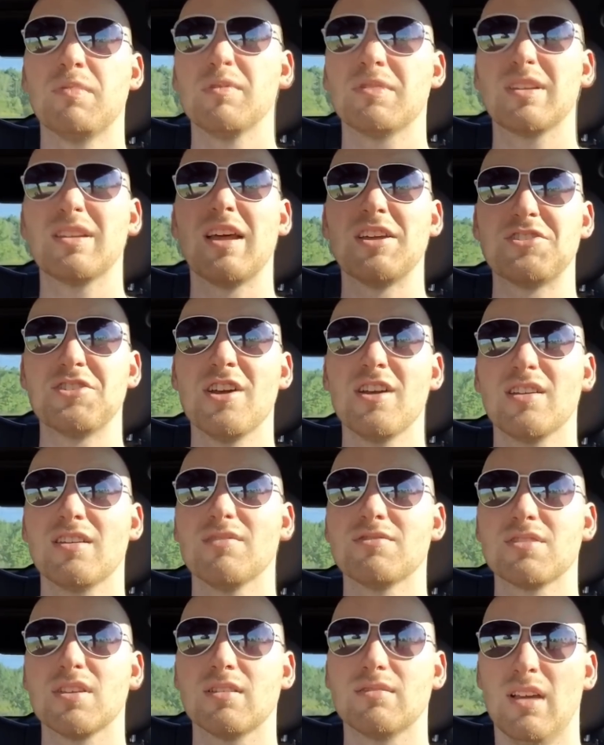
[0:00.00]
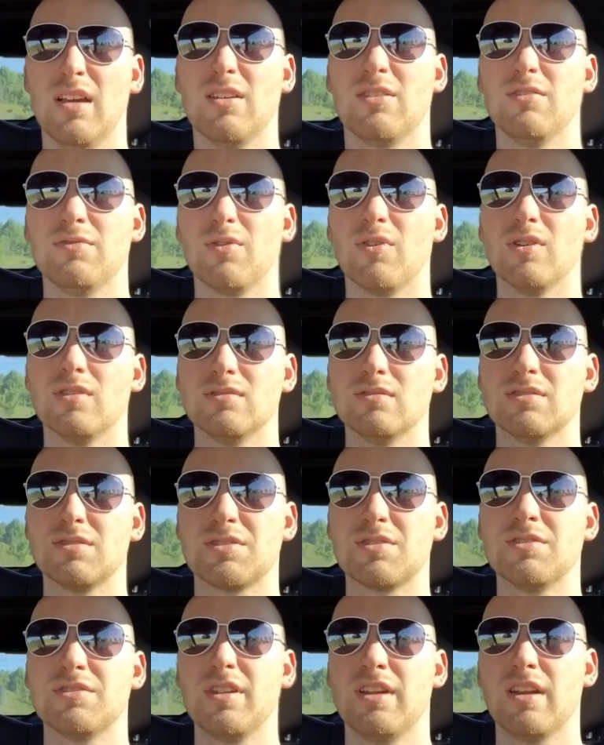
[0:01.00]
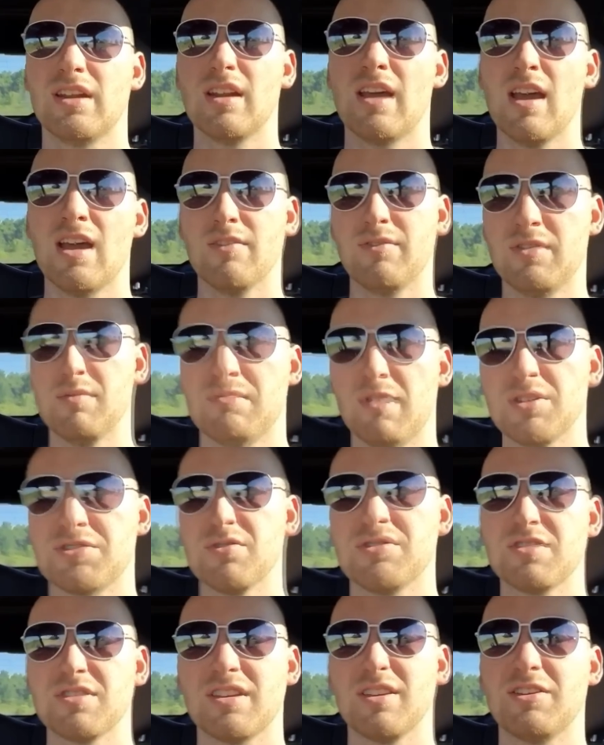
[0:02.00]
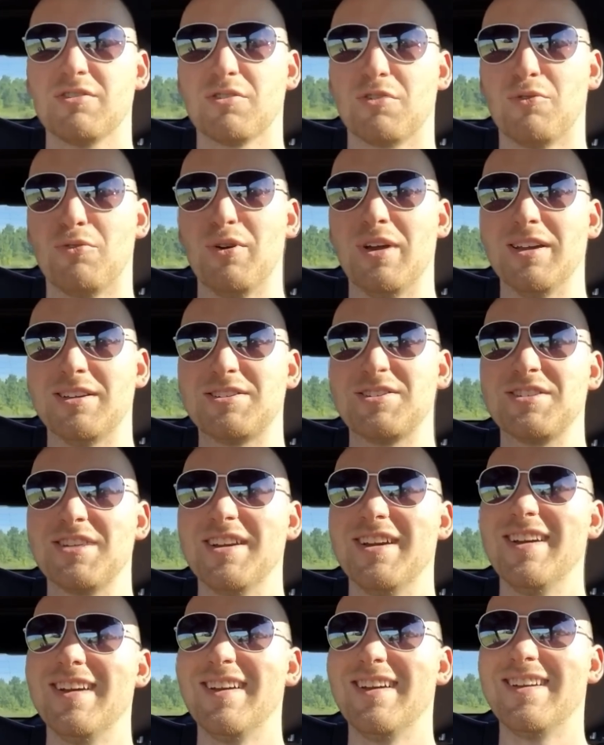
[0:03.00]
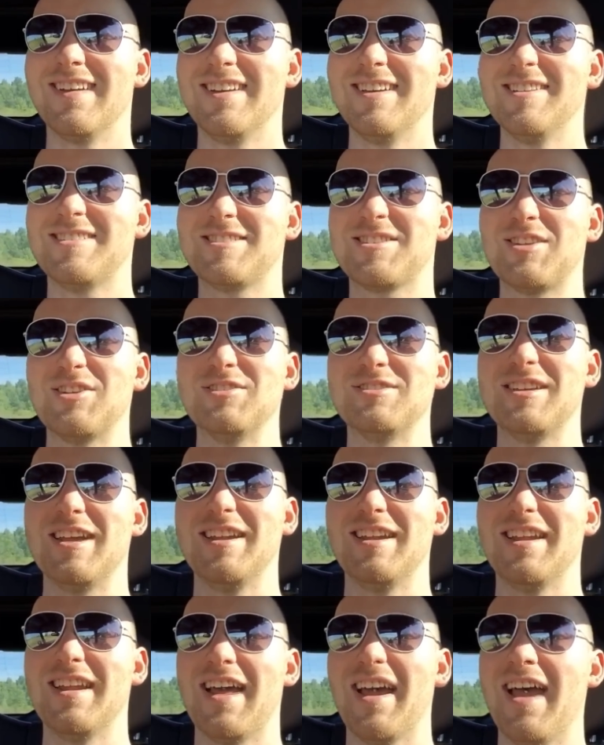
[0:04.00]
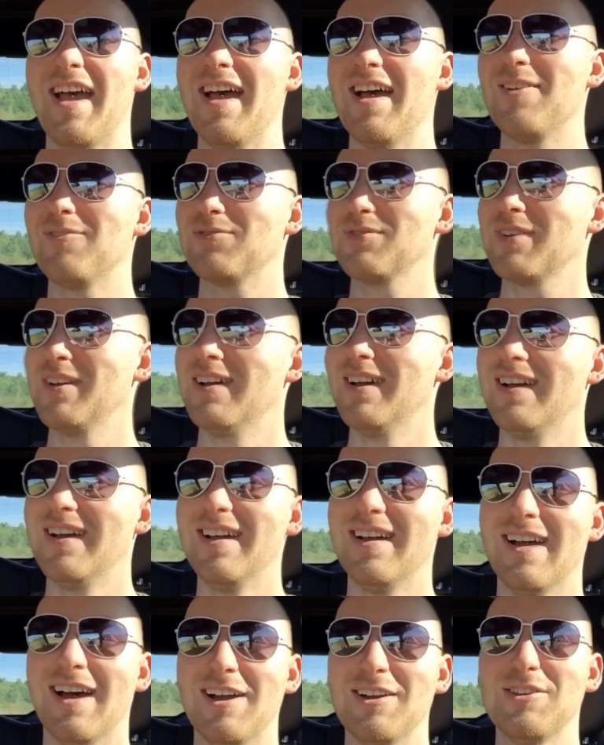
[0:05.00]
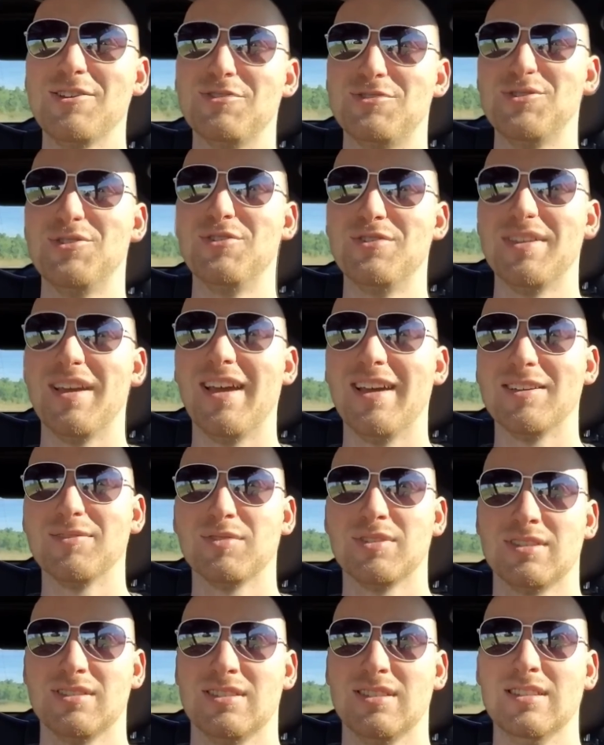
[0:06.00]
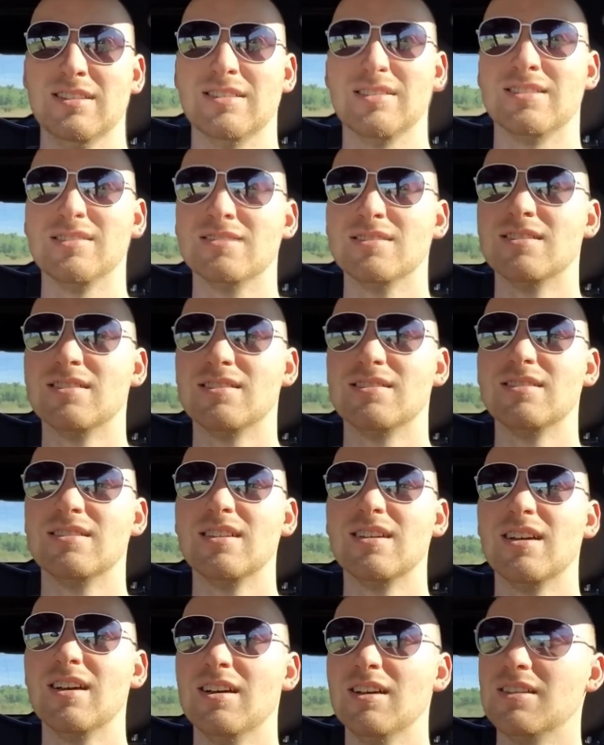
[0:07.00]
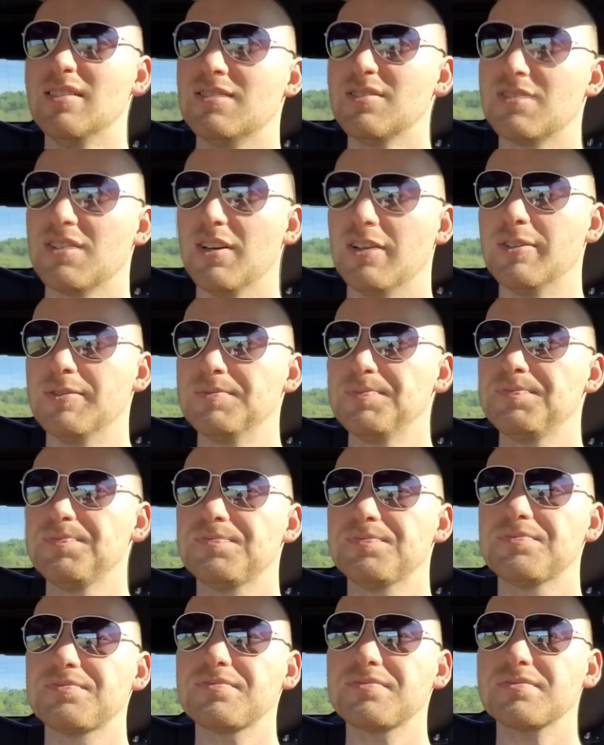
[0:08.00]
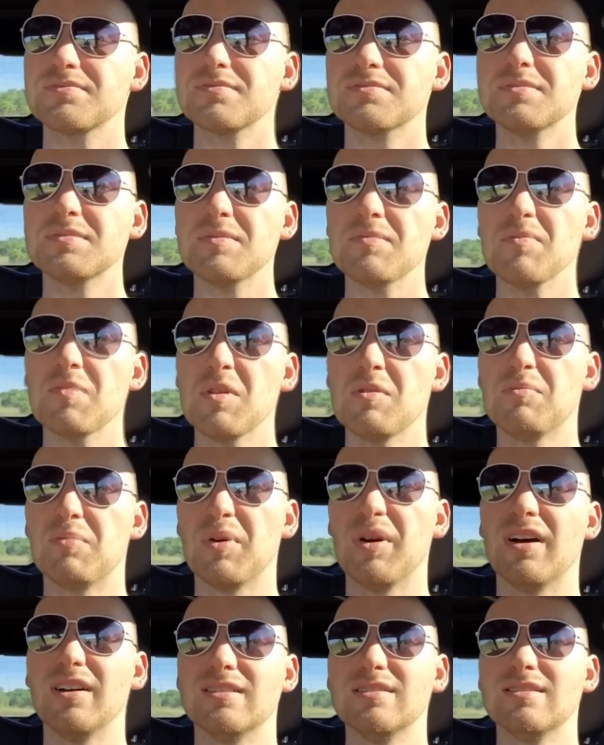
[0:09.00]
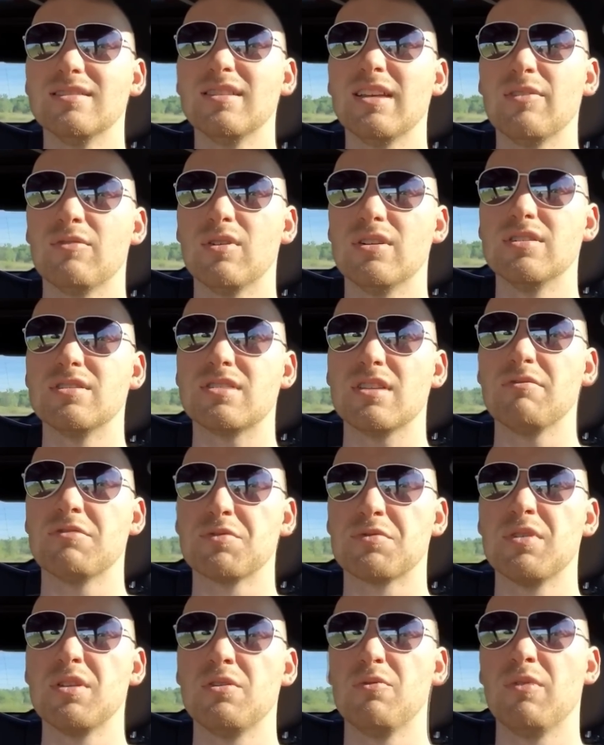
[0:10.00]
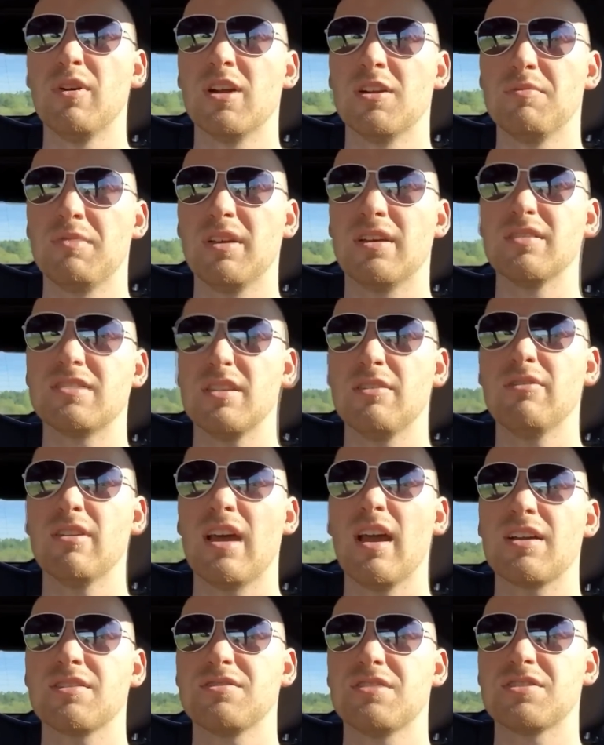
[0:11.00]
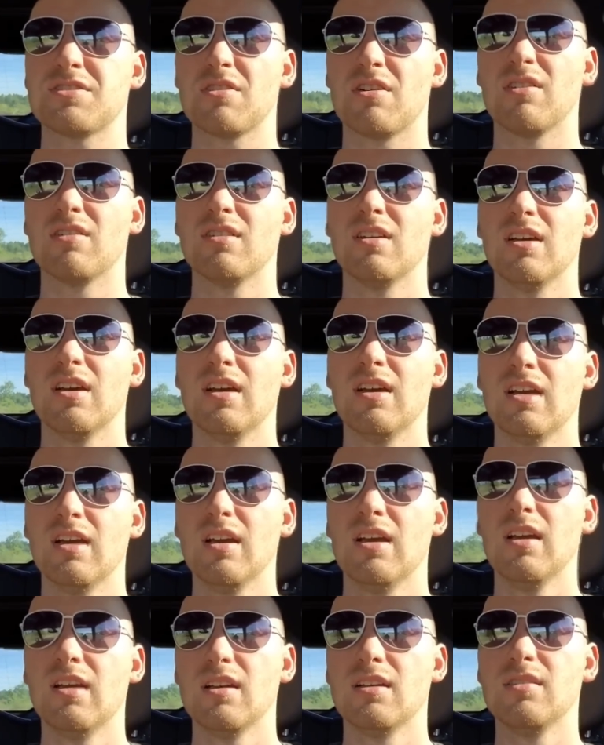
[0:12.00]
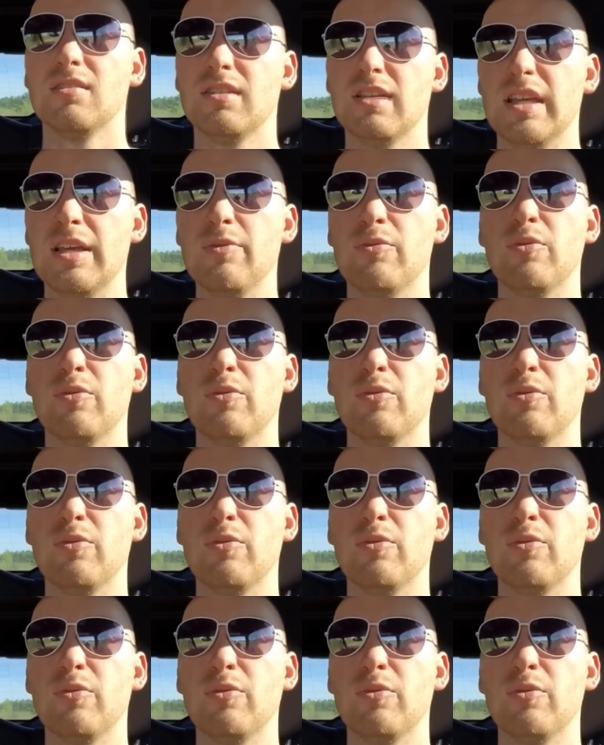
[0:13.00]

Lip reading: can I check? I was like, yeah, go for it. It's 13 and a half. He'd measure. He's like, you're a witch. It's 13 and a half. How do you do that? I'm like, I don't know. So, but it was really weird because he would actually he